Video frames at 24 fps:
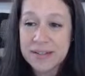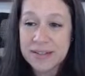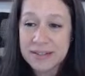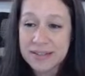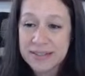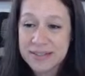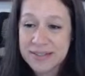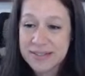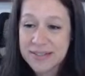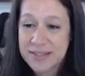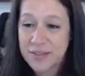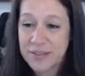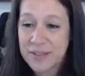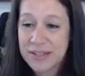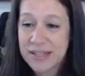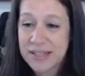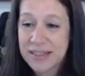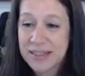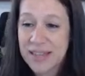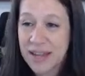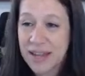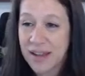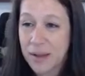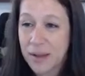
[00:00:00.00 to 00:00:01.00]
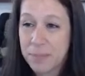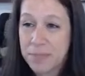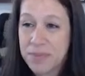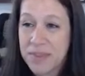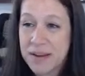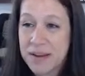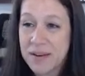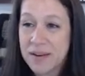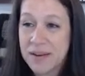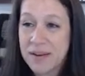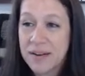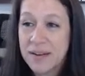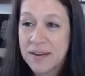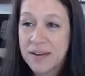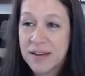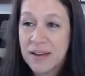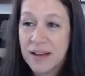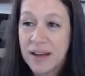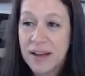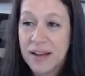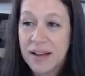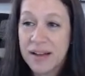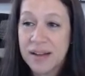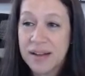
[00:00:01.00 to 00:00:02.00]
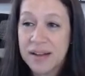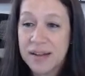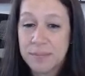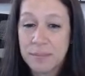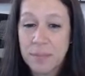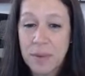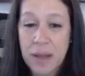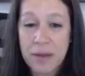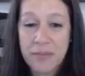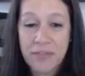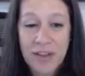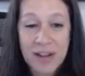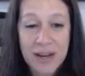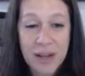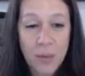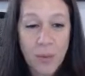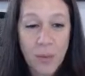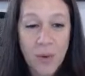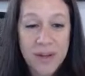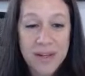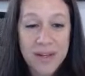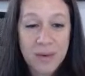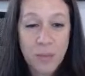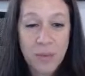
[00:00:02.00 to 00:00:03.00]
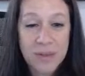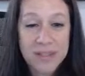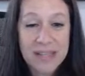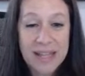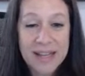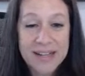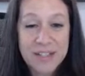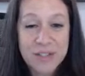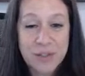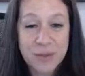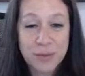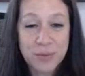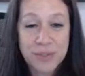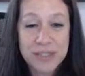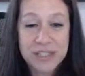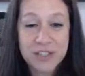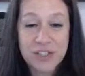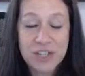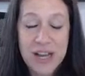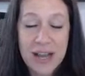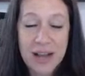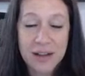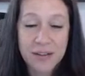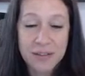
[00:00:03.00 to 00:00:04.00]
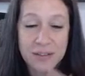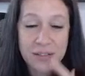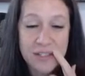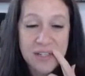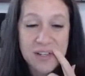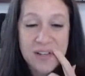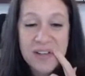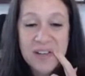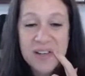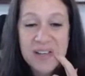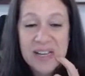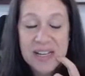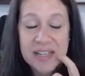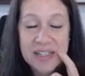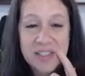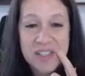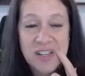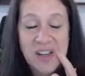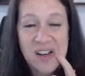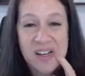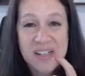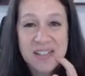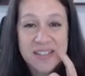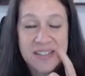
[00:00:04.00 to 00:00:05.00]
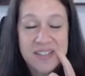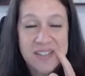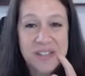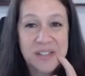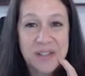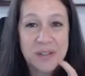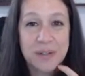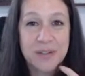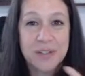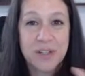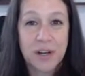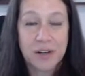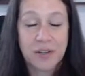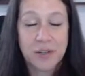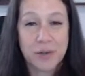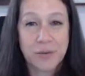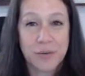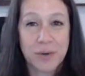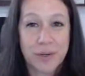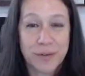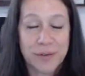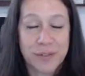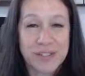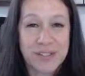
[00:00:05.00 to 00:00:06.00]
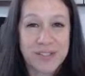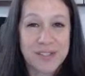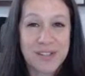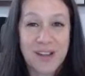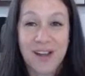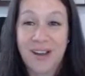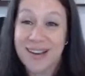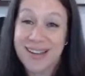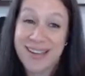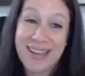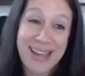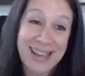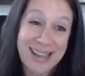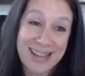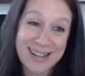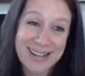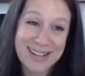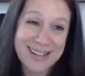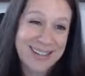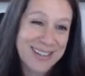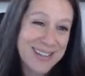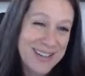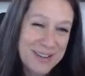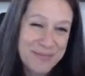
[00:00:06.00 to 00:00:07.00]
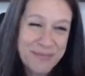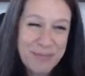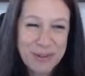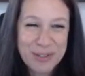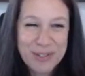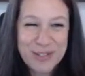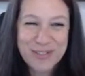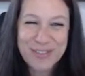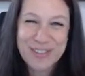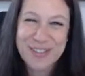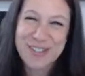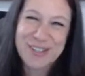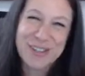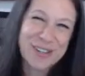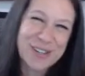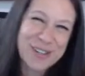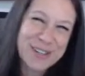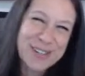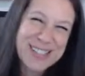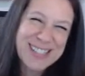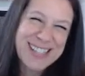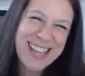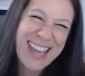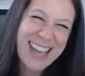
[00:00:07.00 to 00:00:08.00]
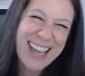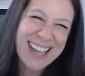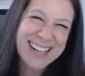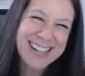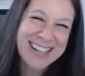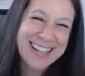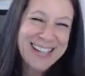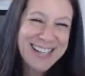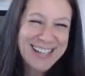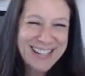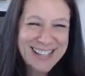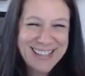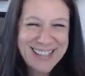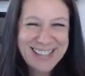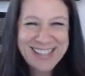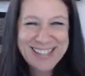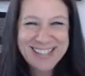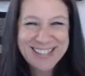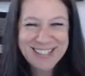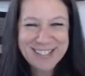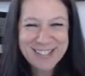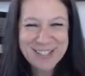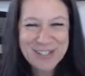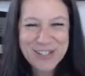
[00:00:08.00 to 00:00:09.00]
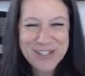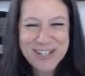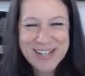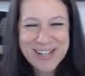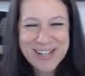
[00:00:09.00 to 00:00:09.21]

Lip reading: Let's see if we can get that up there. If anyone would like to reach out and talk to Dr. Rosenstock, Ken, most of us know you as Ken in the industry.